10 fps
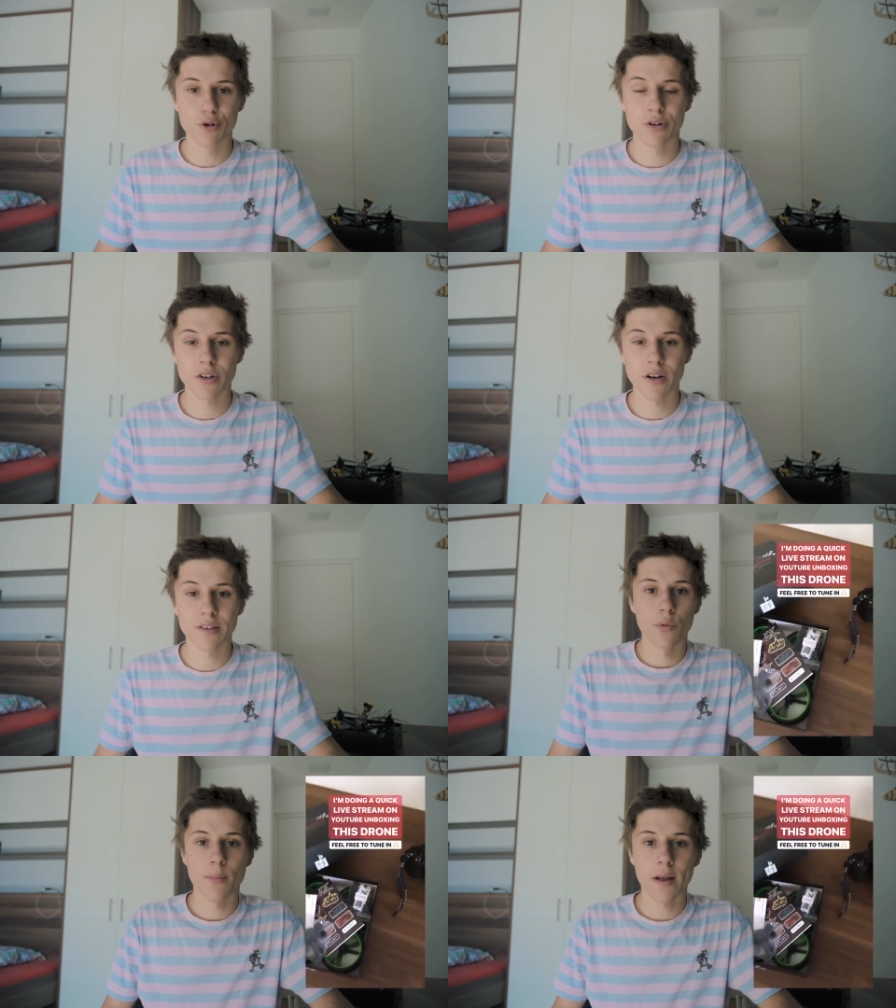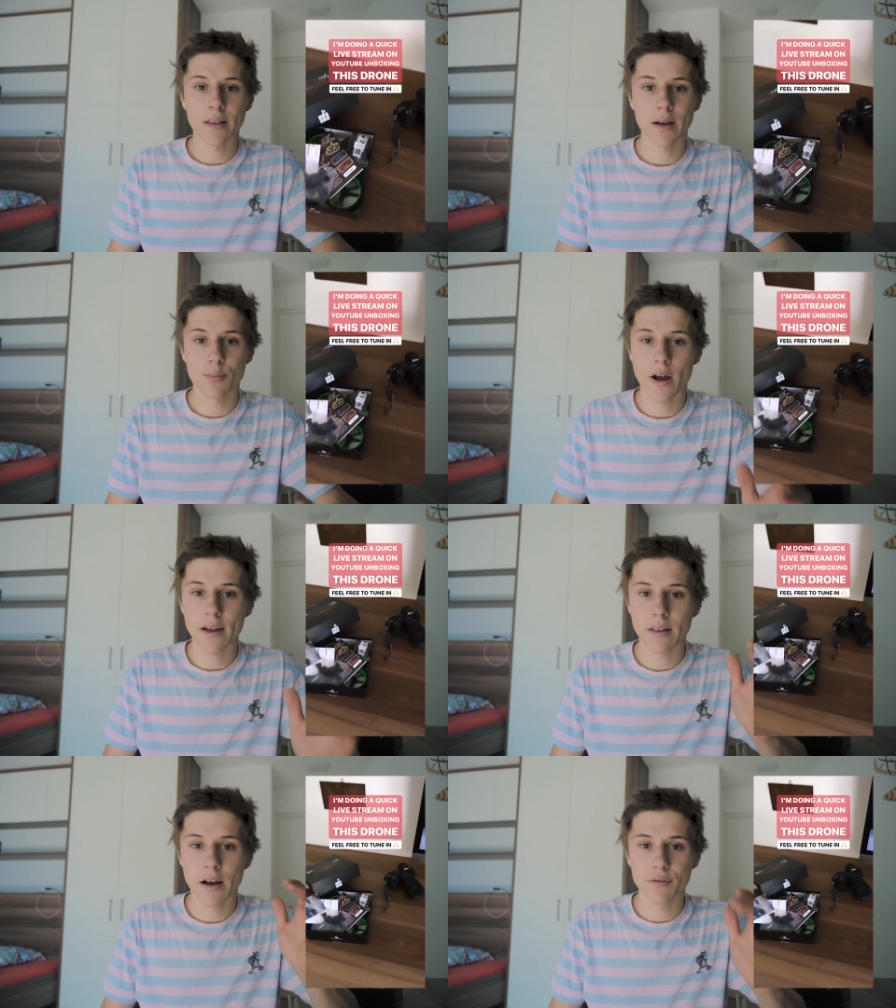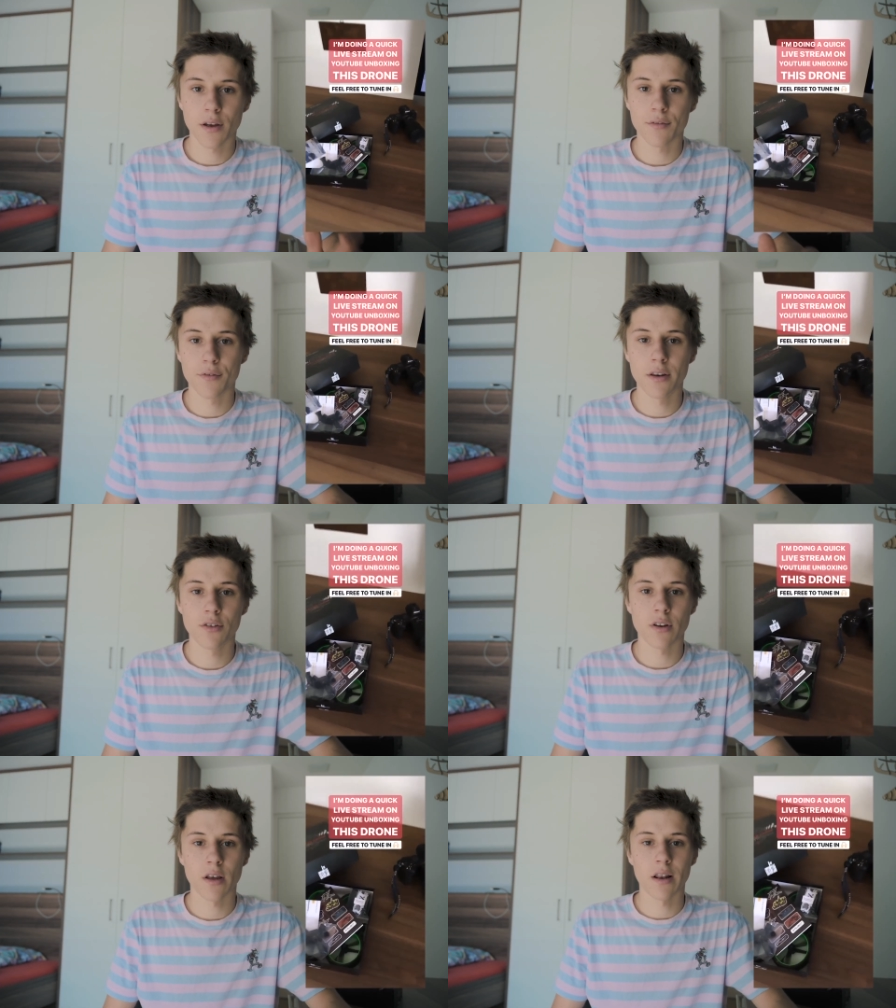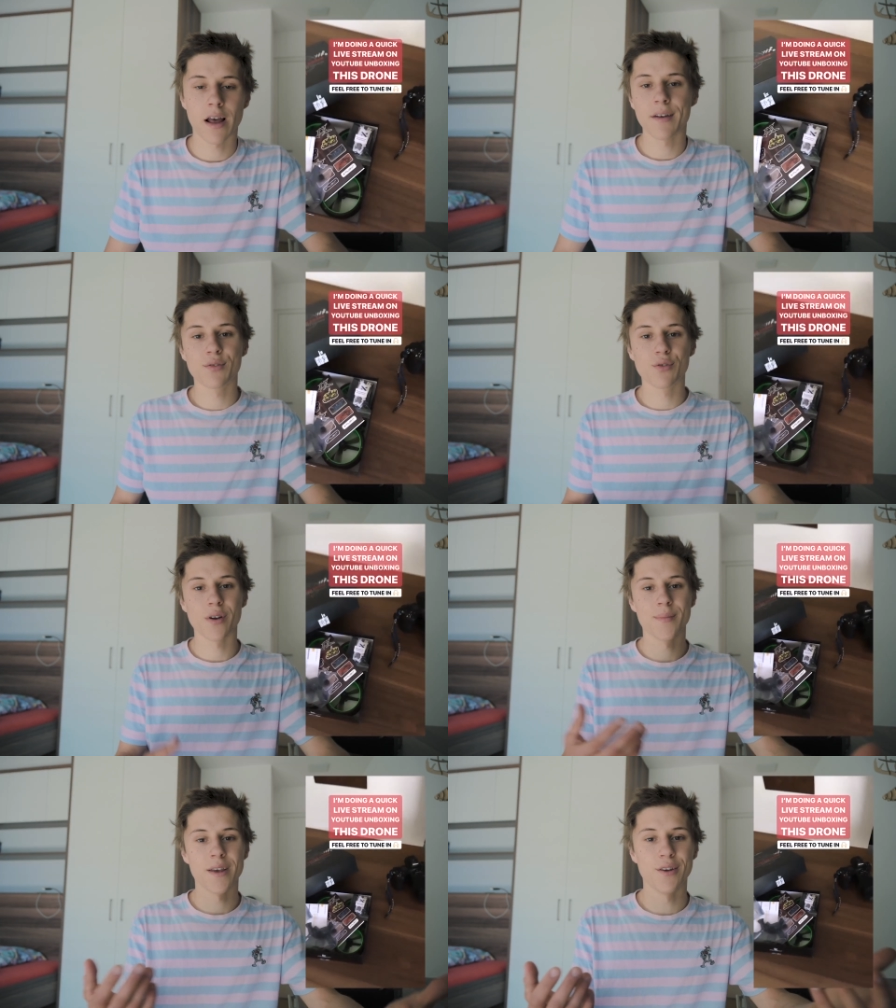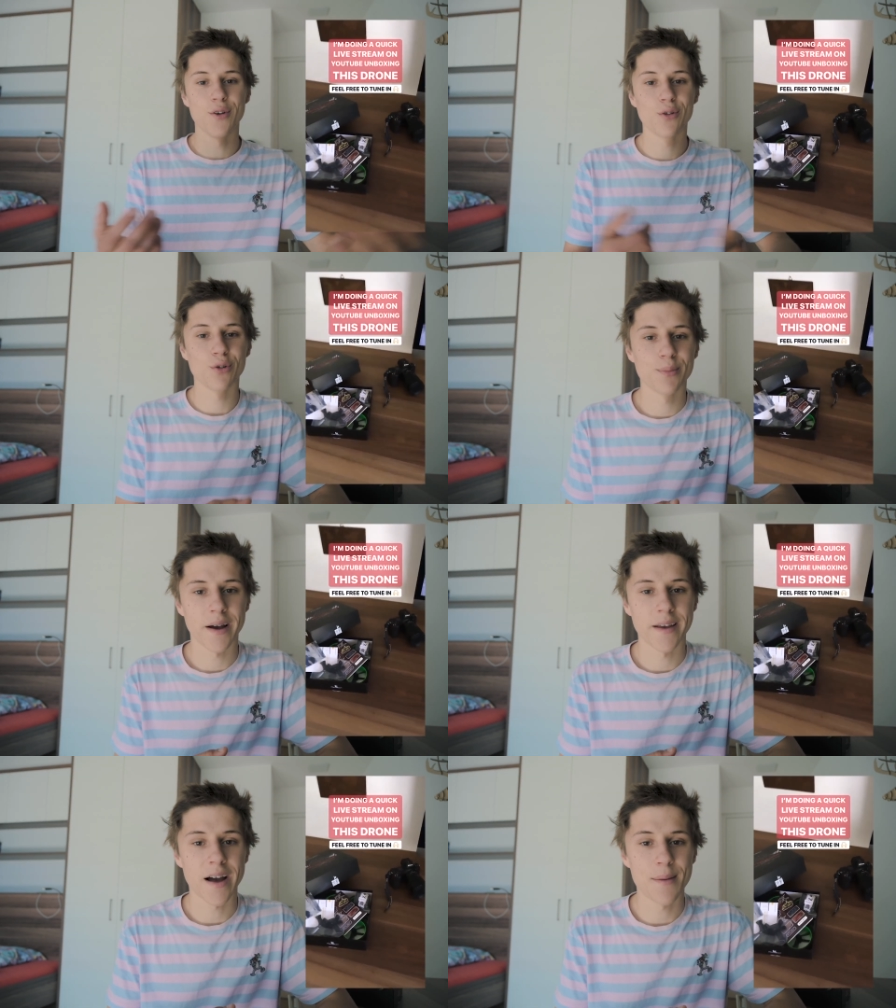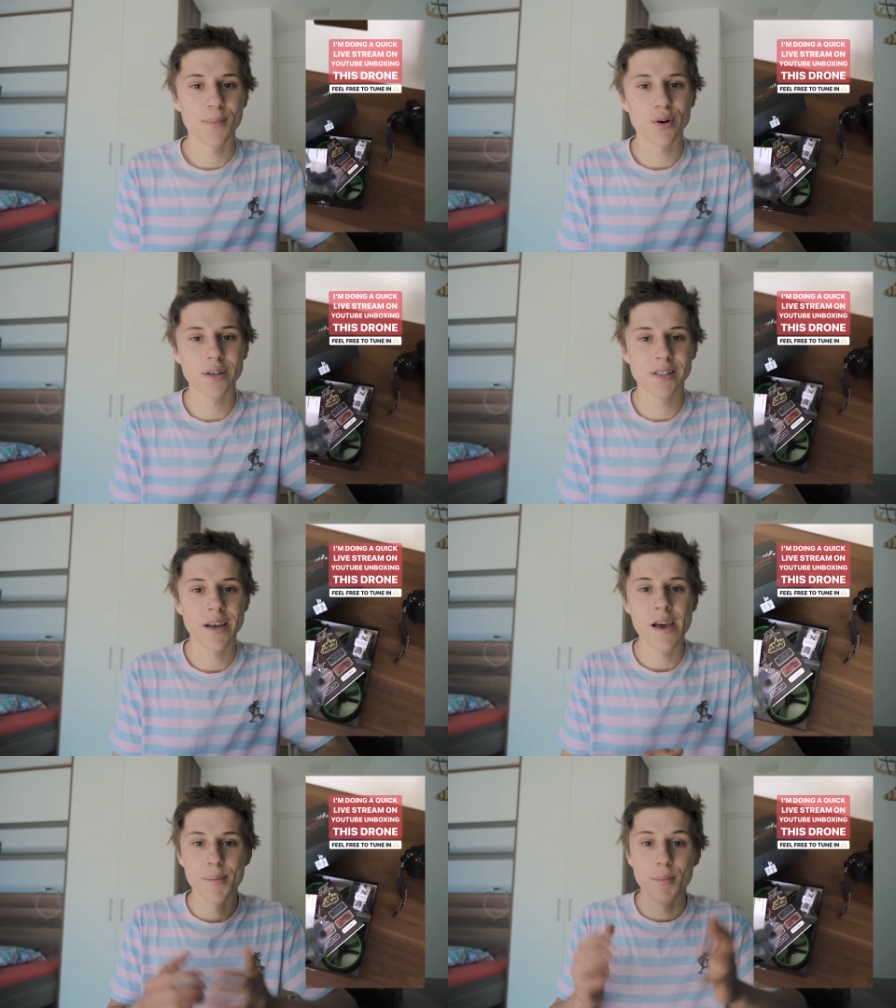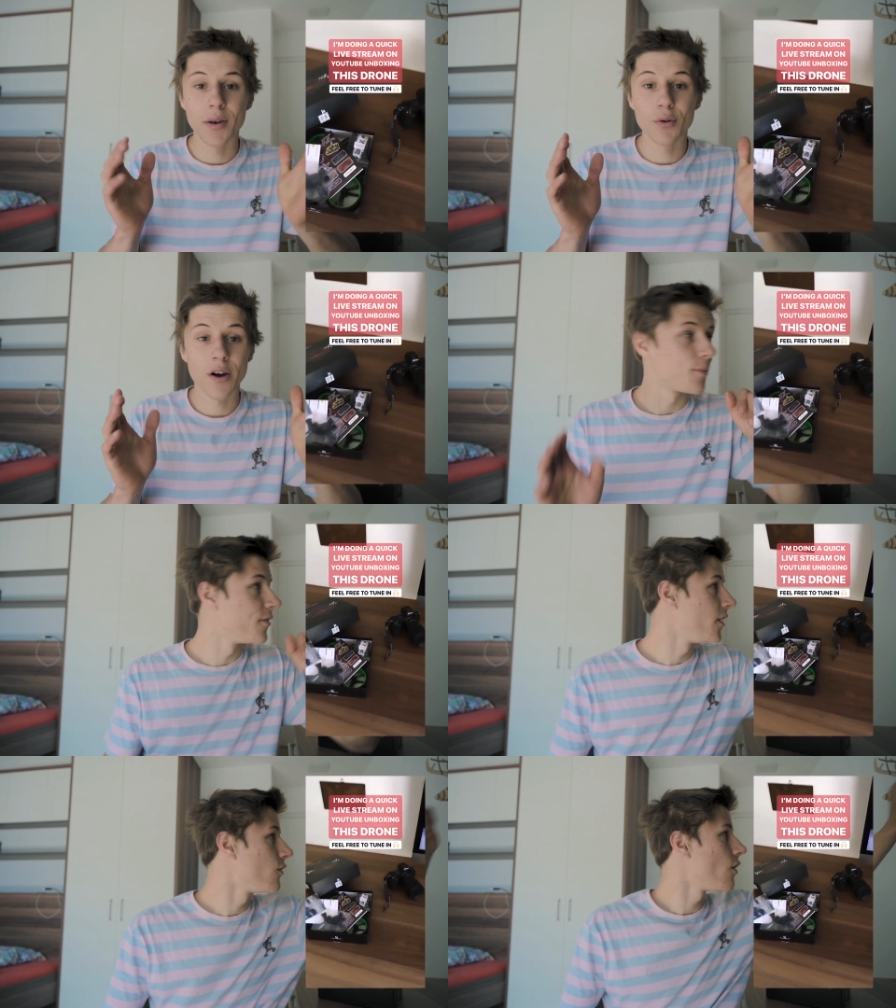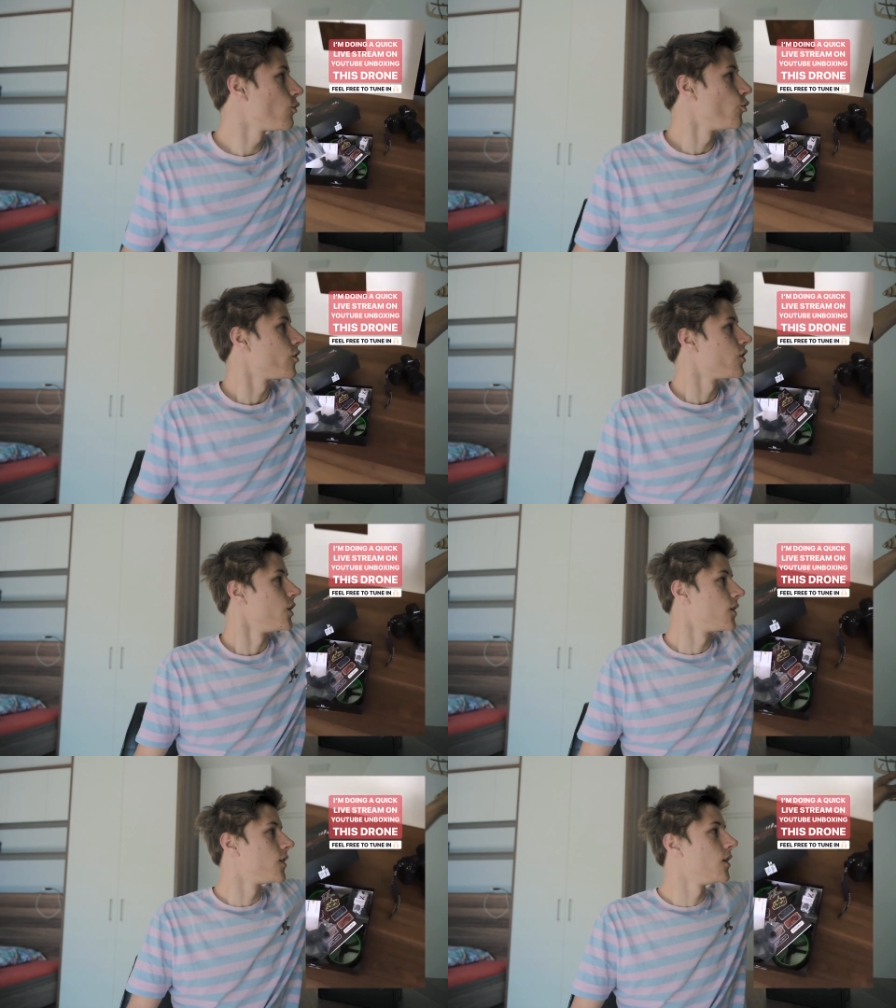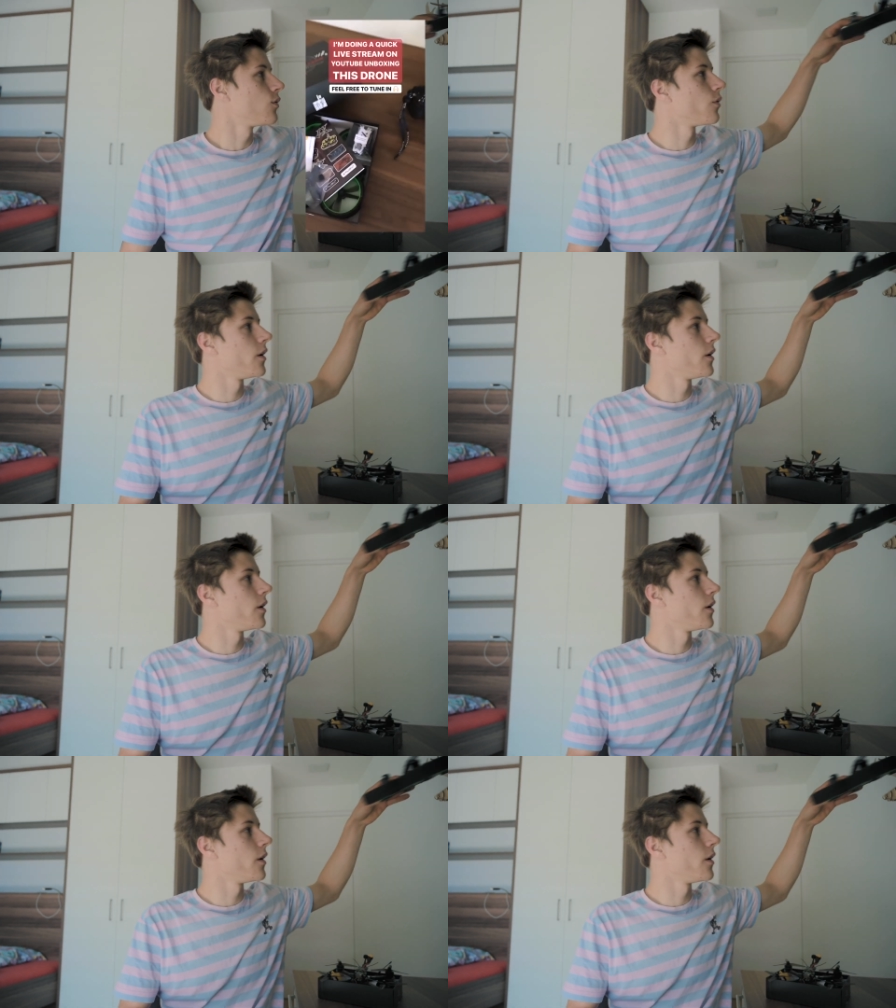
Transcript: cool shots. We met up right after I finished a live stream here on YouTube. I unboxed my new FPV drone which is this